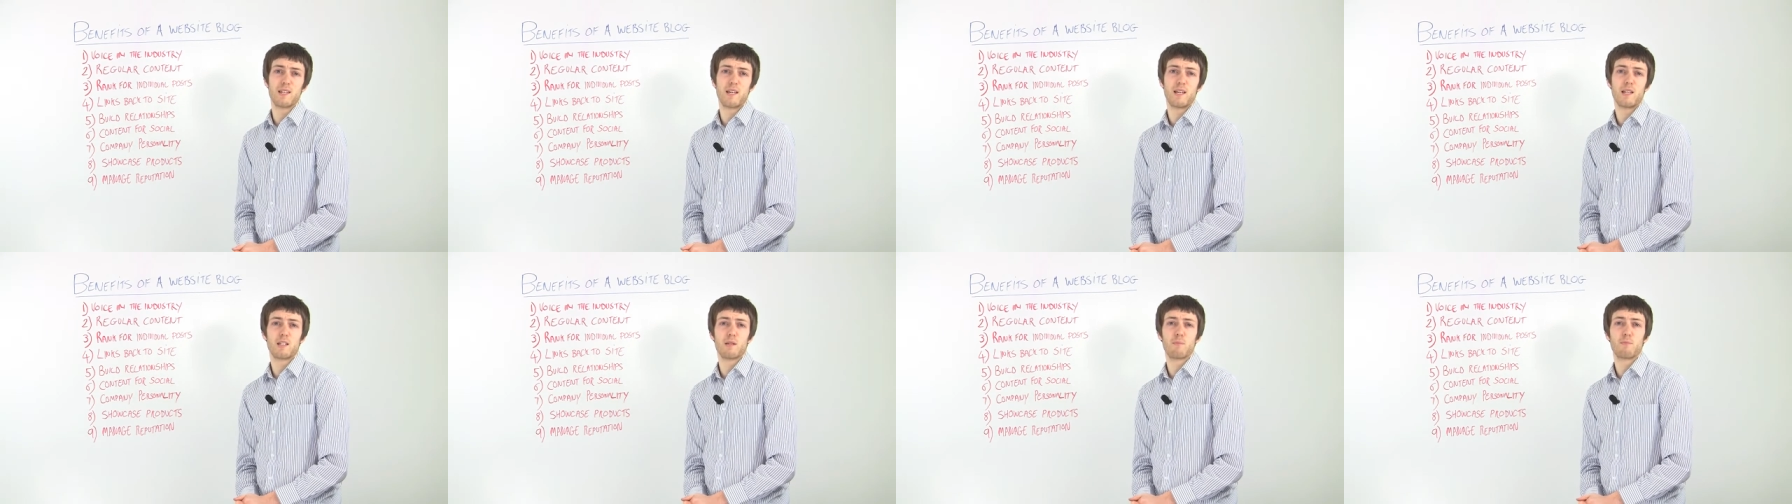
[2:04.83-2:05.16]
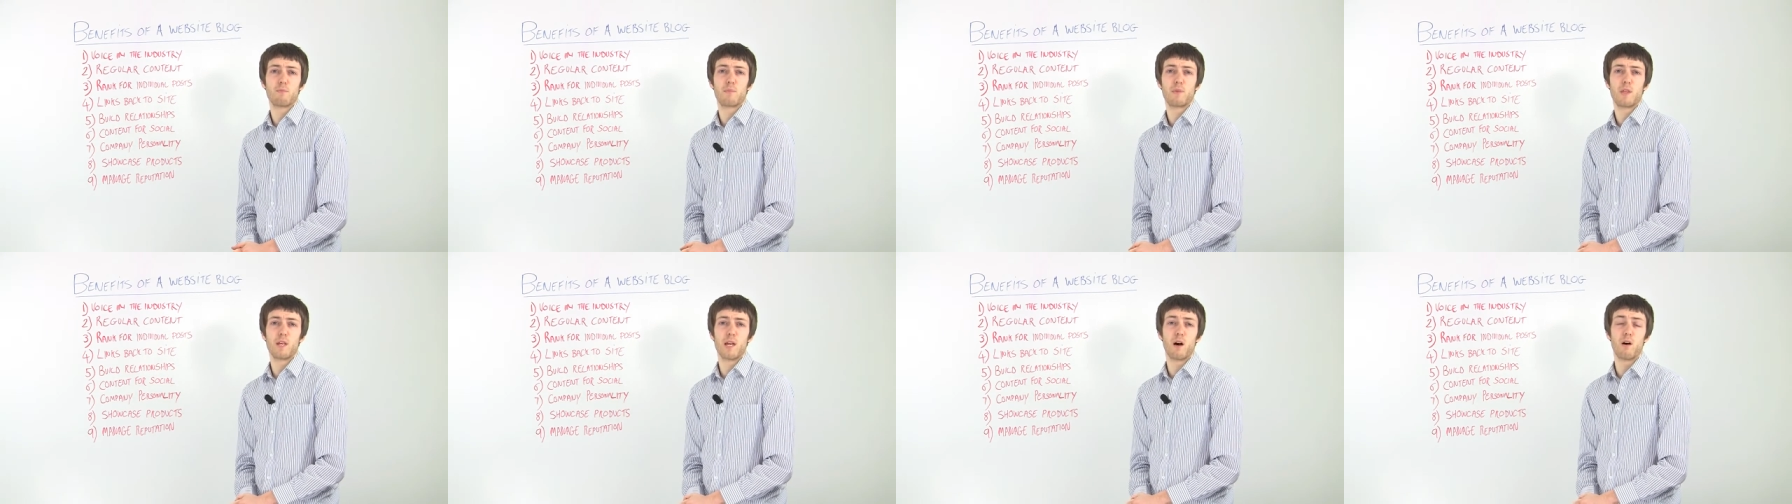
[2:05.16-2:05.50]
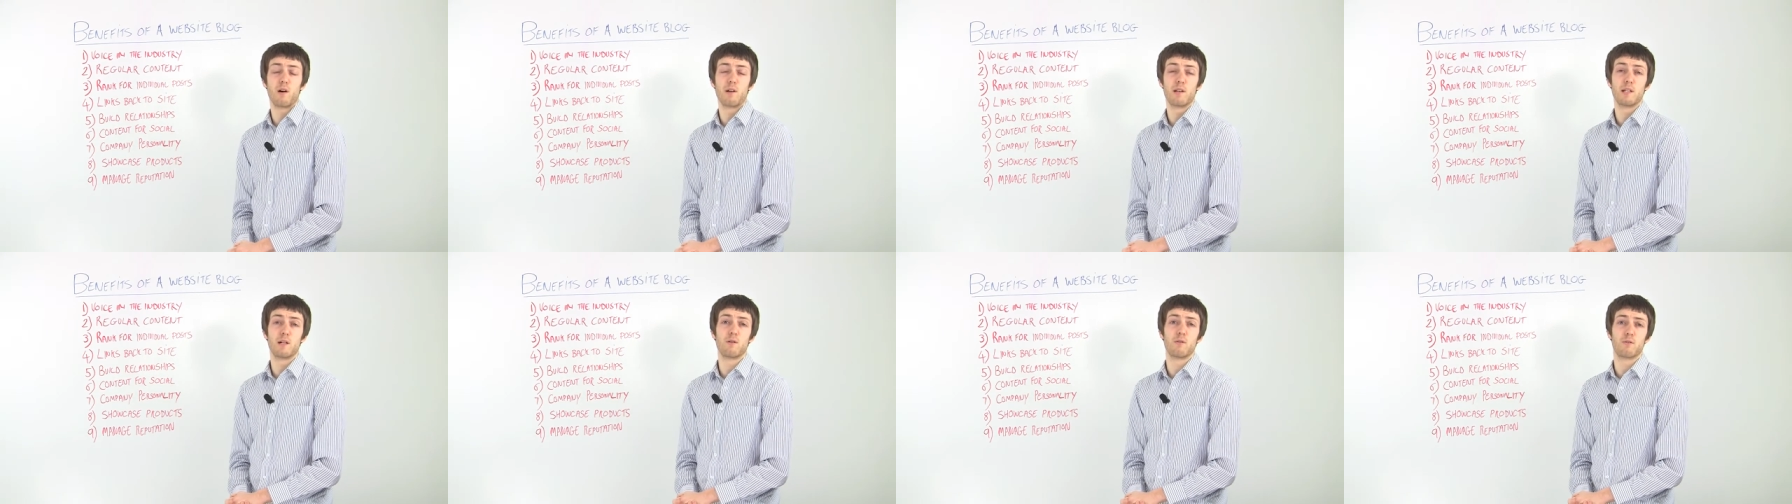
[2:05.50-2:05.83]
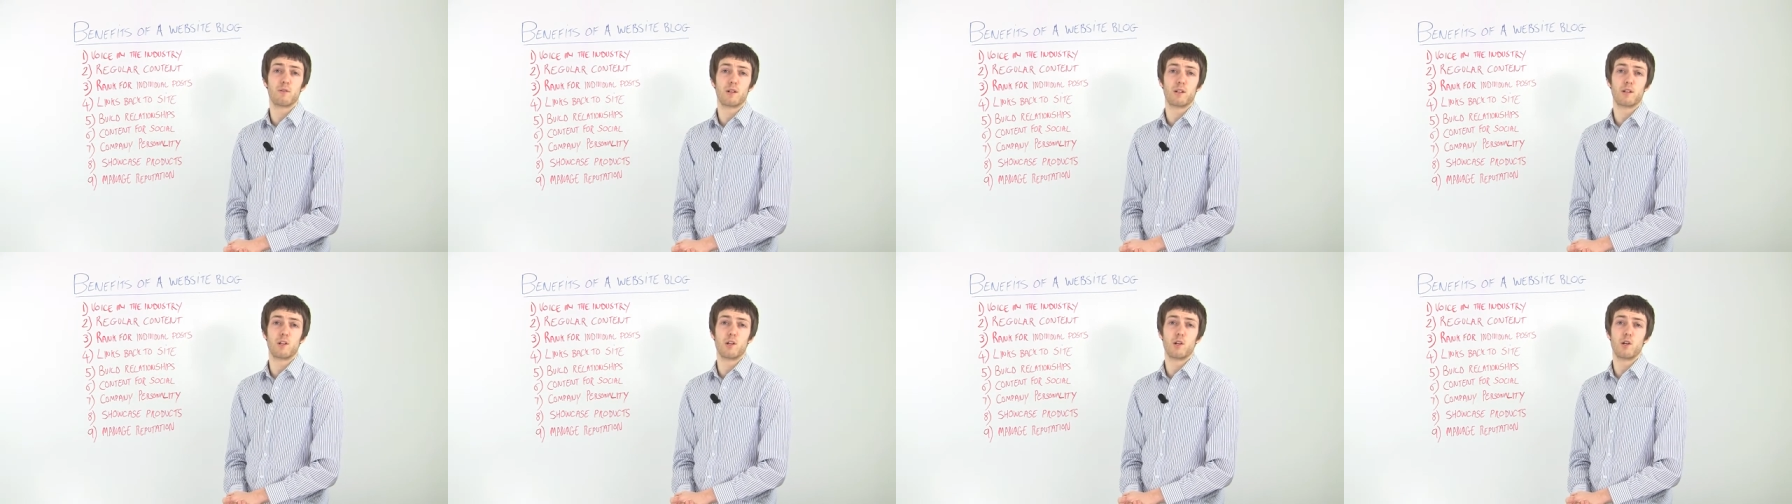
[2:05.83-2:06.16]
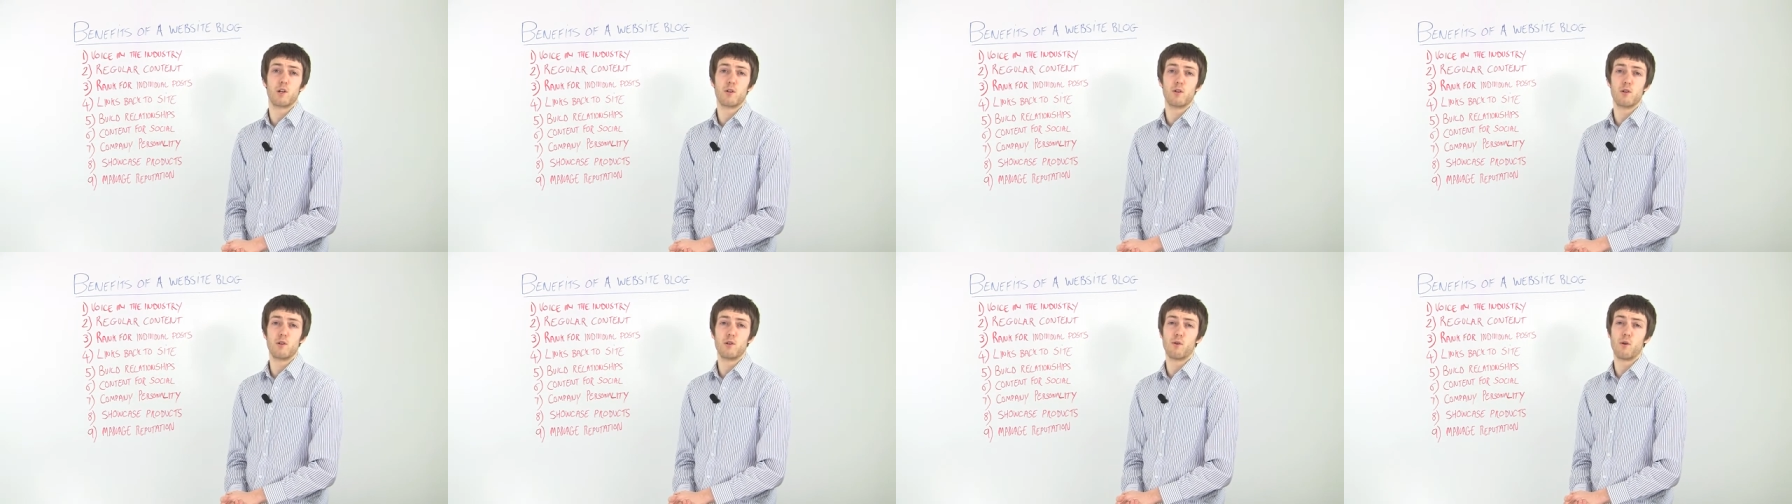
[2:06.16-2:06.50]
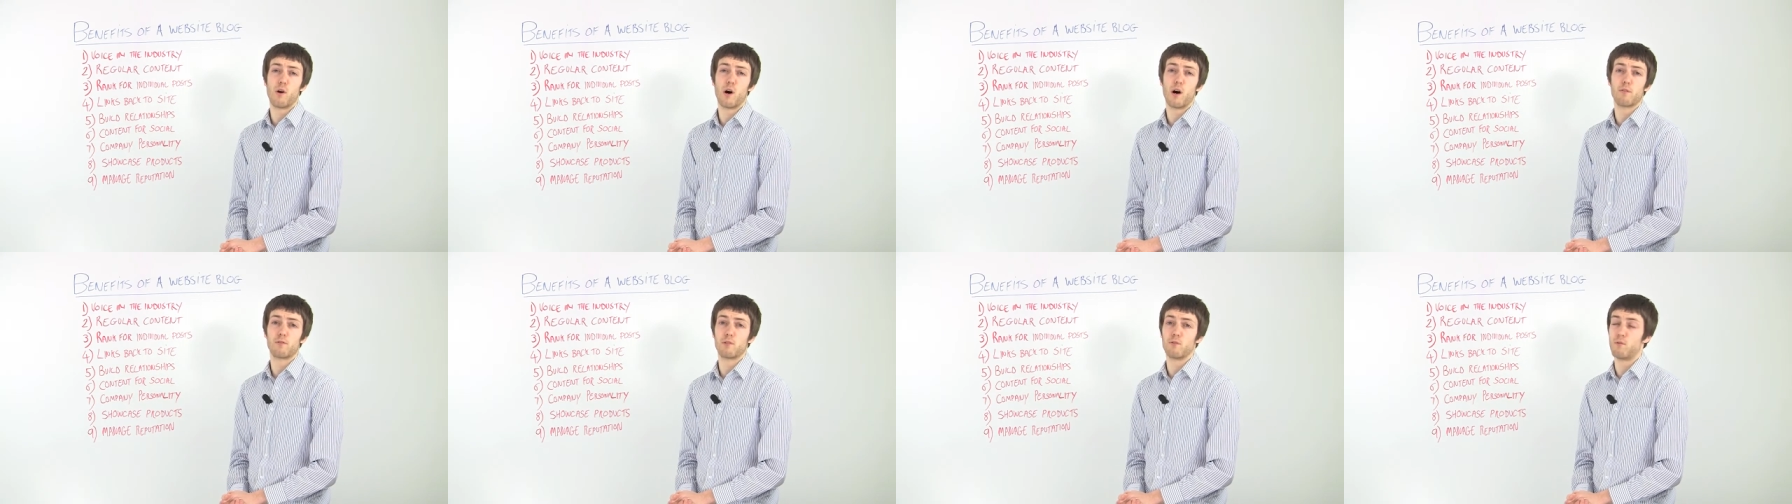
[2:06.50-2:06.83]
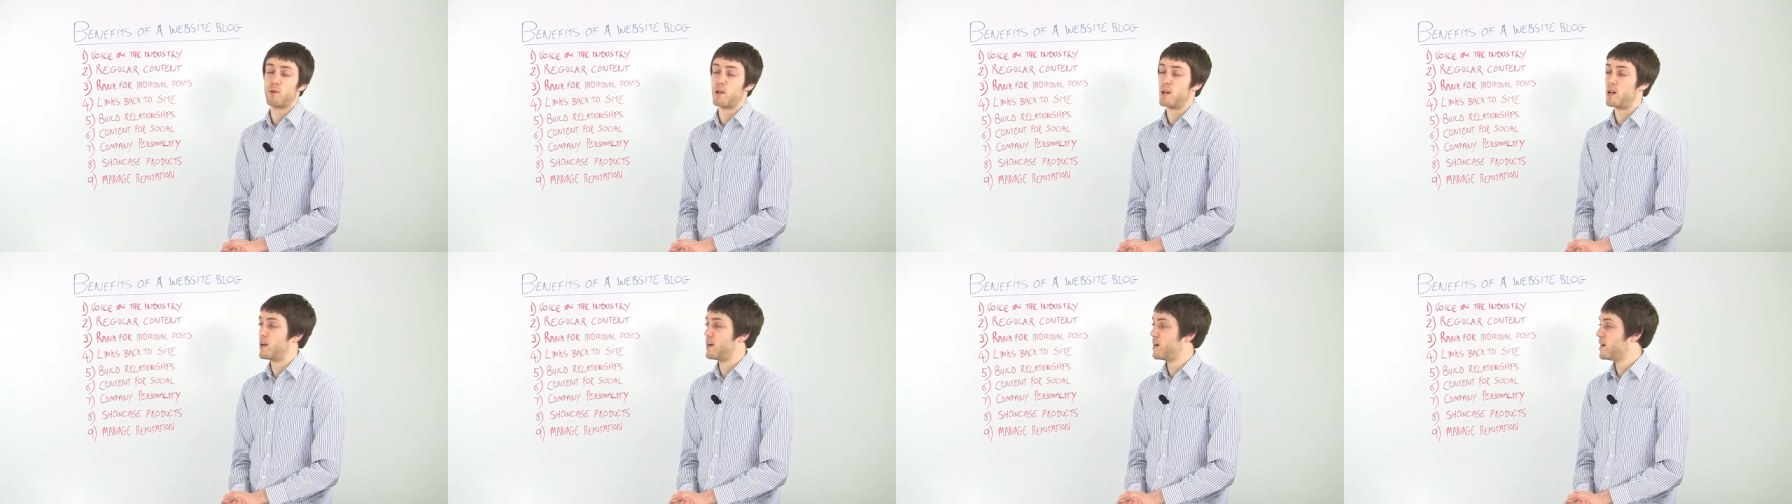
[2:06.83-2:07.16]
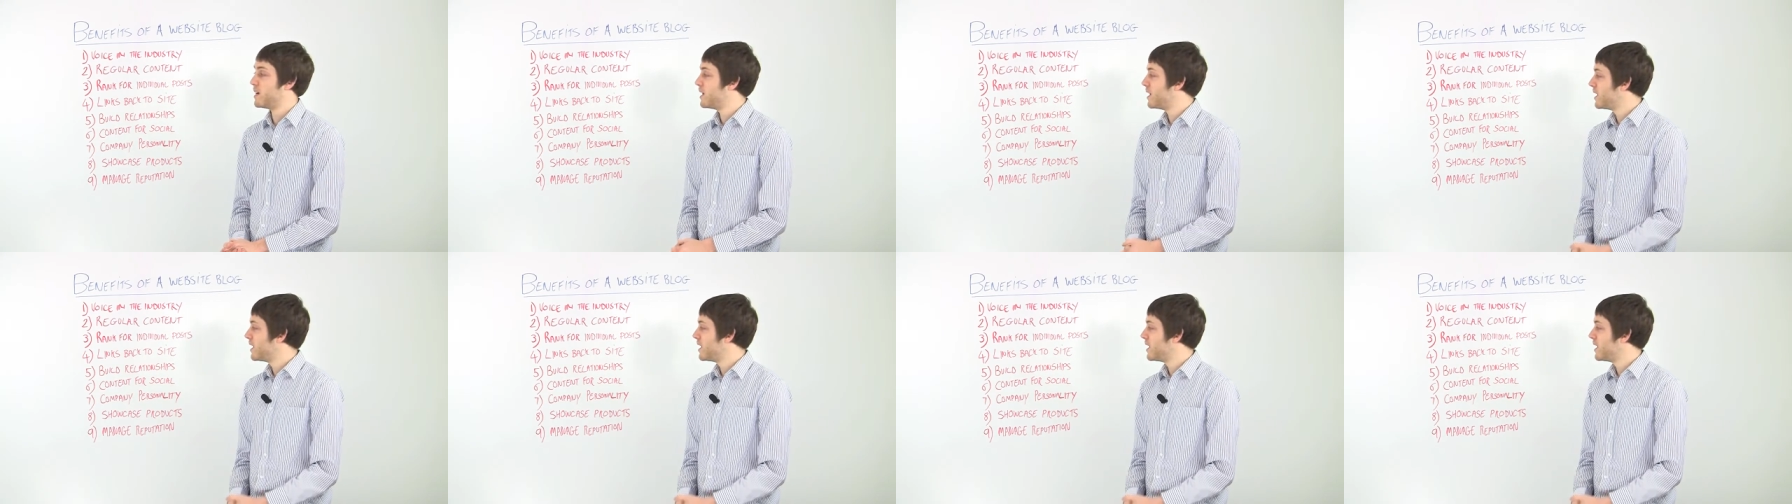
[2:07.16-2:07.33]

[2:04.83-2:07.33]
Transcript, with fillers: is the ideal thing that you, are after, really.